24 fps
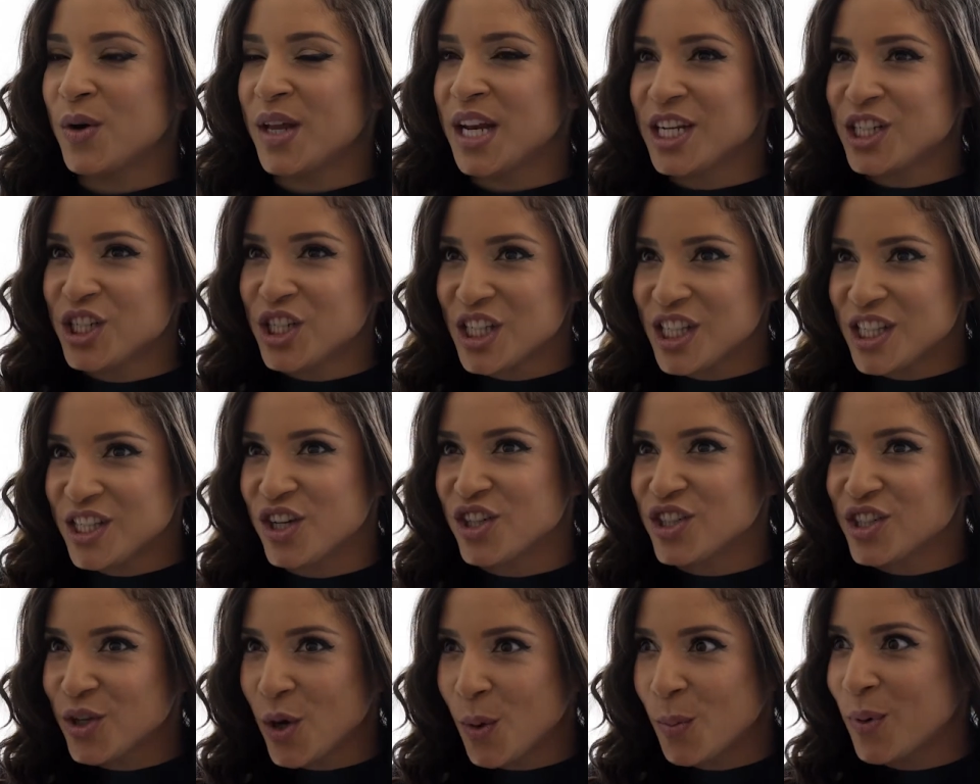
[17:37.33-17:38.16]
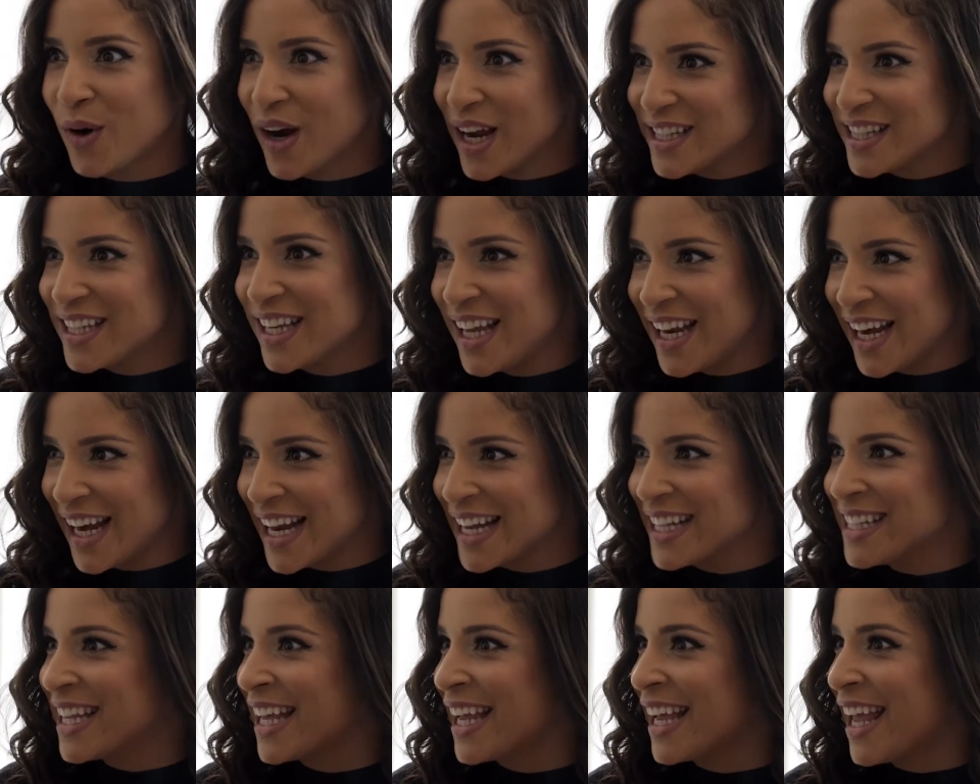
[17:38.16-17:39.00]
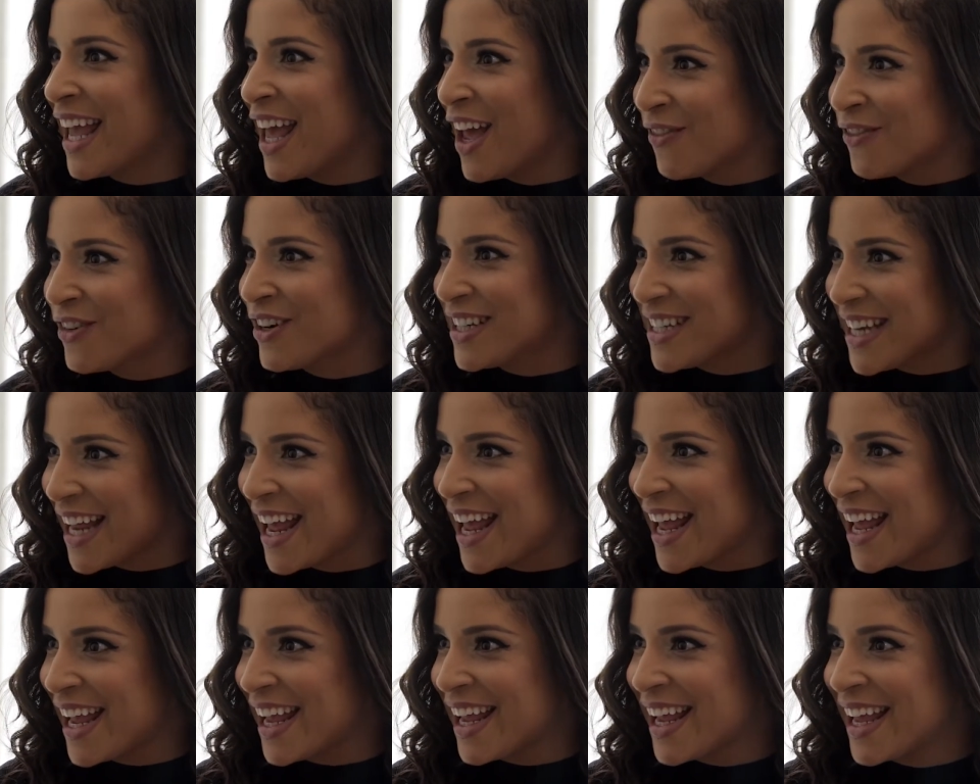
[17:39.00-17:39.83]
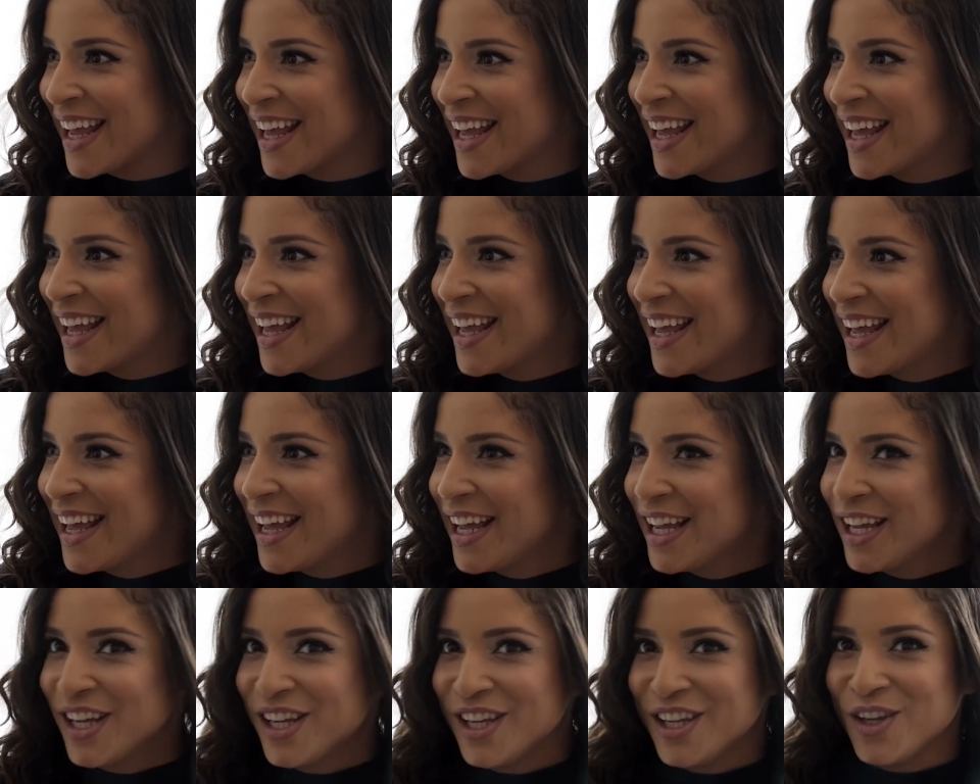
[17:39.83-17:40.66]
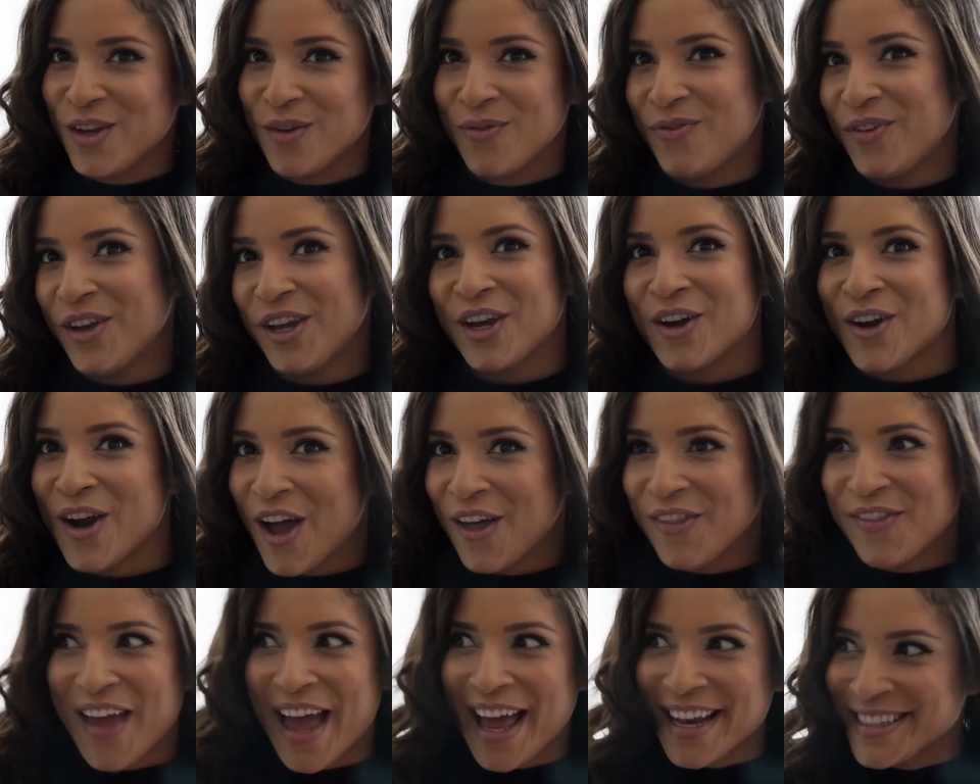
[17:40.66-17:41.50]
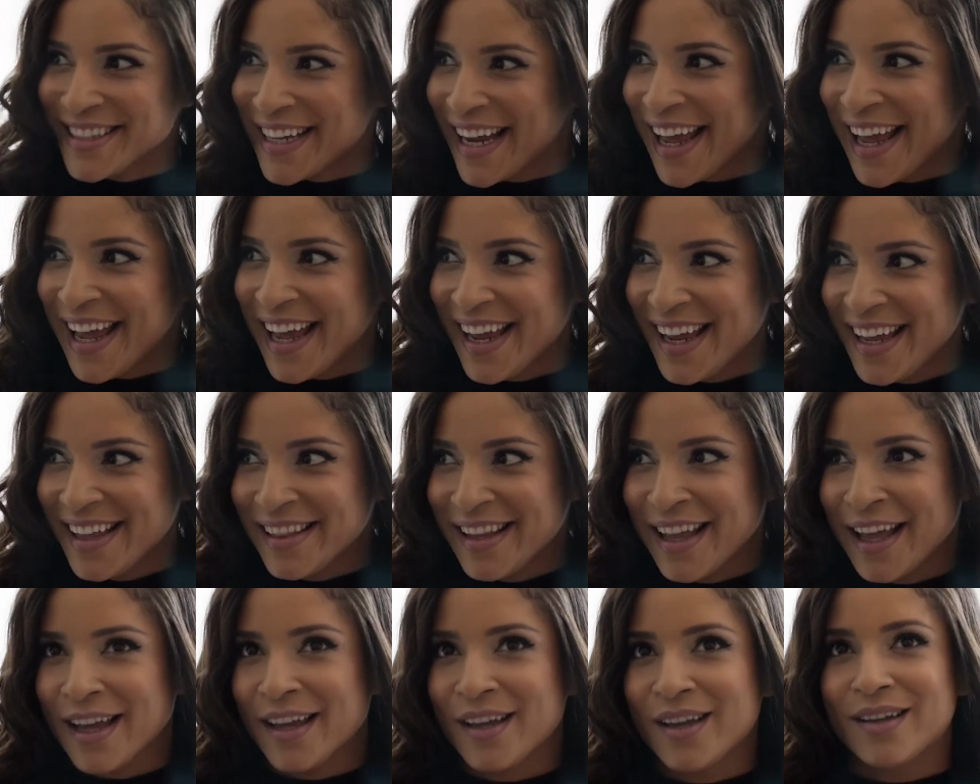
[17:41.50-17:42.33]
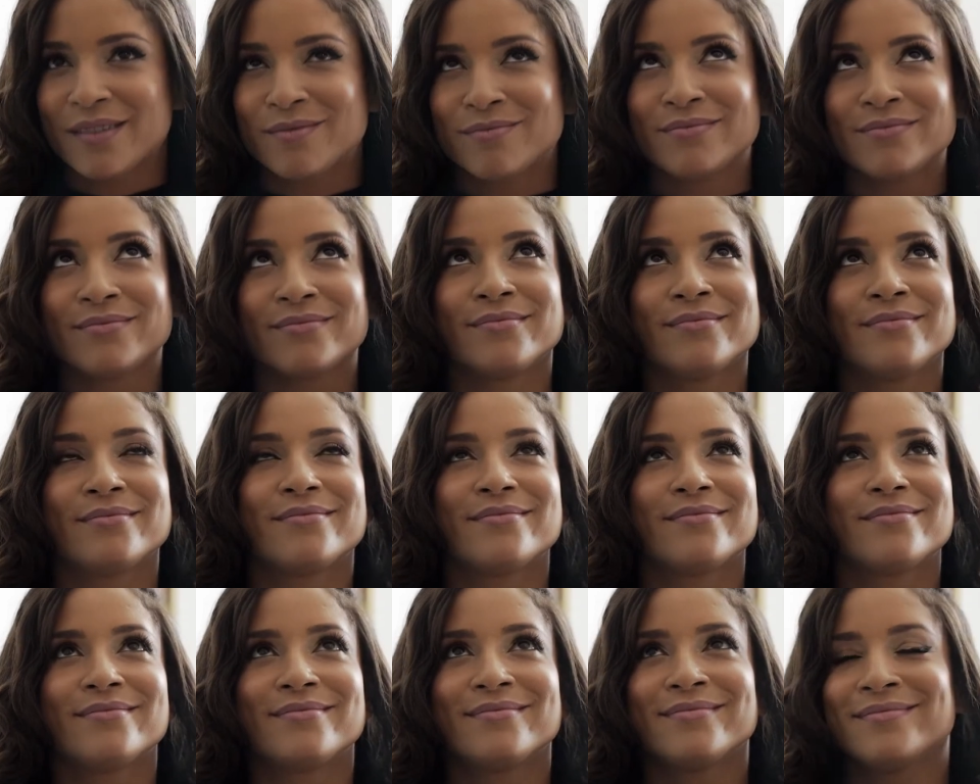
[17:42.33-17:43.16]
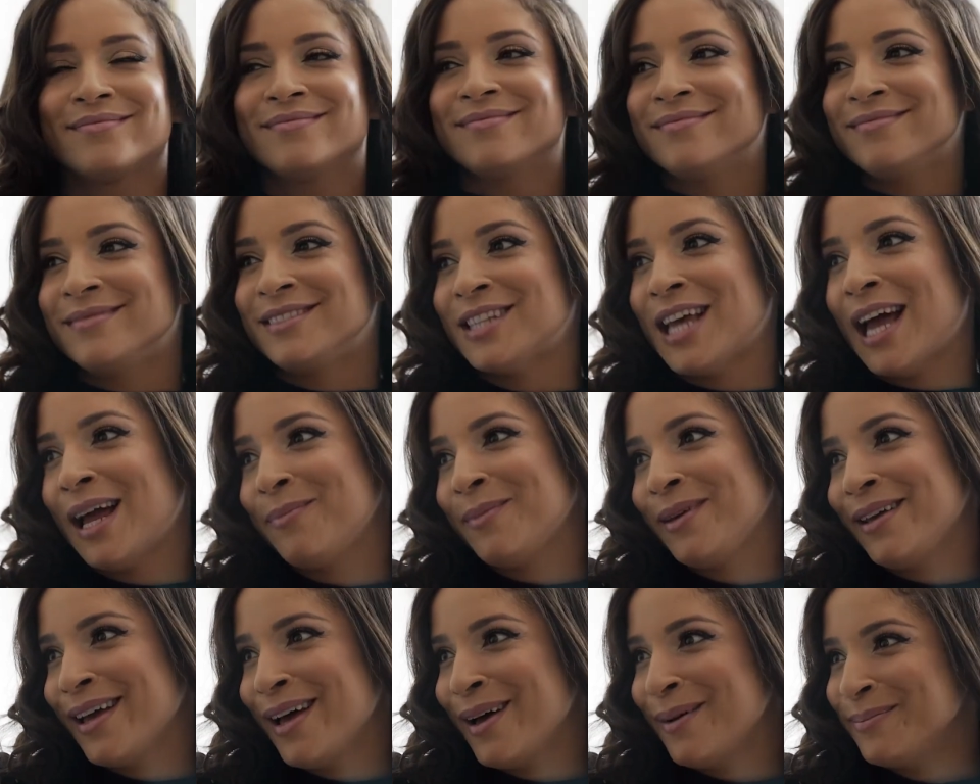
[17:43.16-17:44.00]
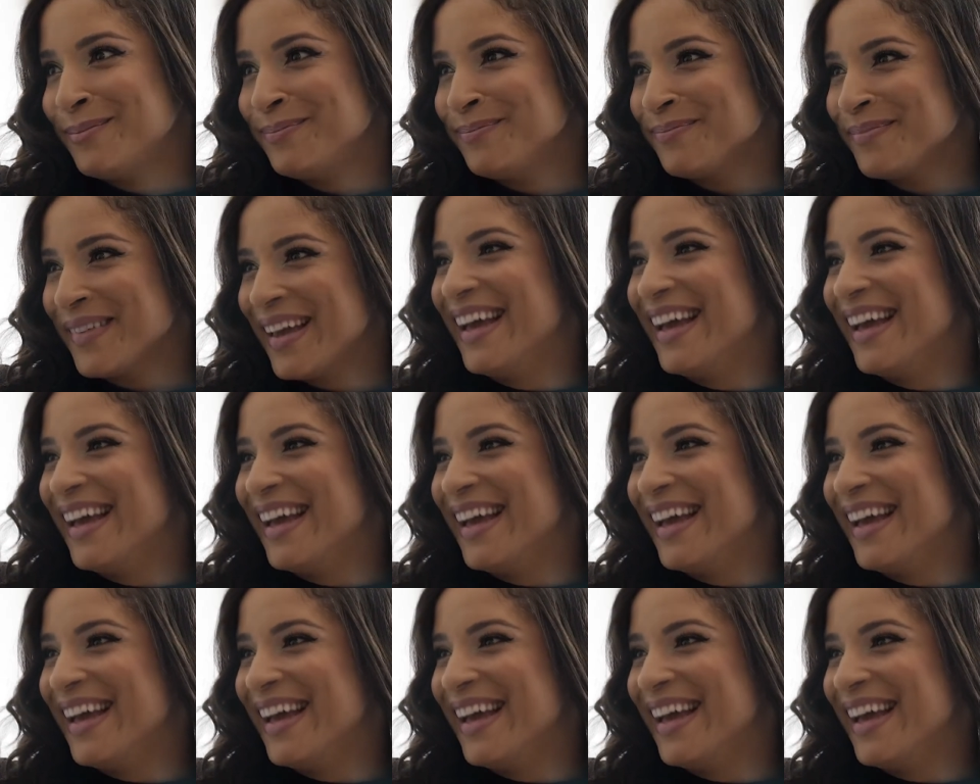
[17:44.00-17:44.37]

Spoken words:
And it's just, you're so present. And it's like every day you figure out that day, like sign me up.